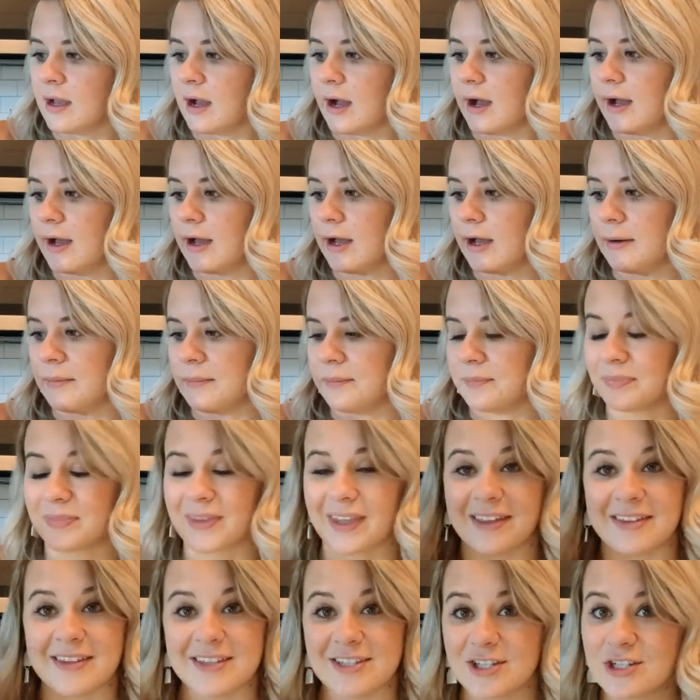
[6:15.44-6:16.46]
um,
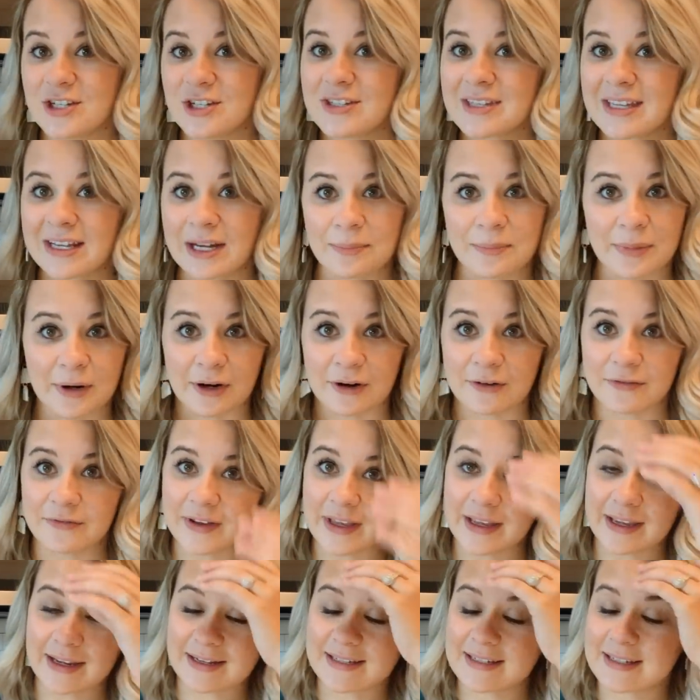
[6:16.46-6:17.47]
and this is just like a
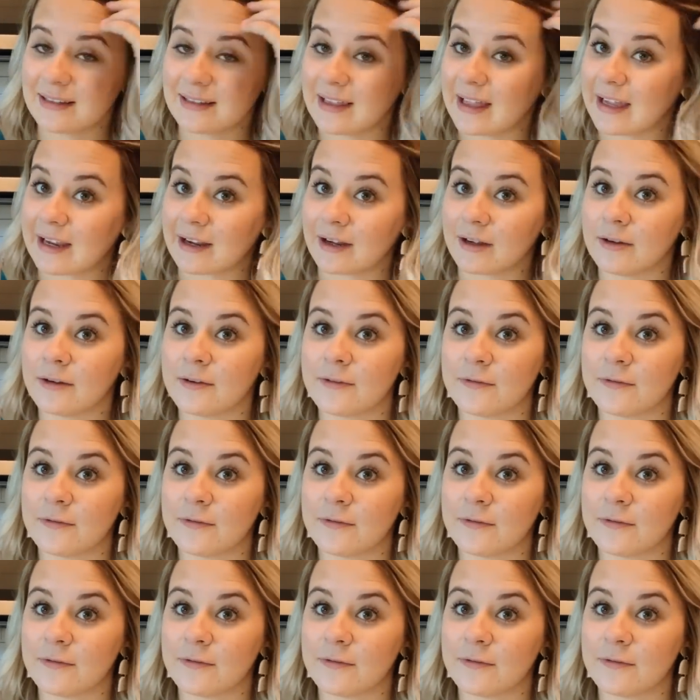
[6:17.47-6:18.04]
perfect like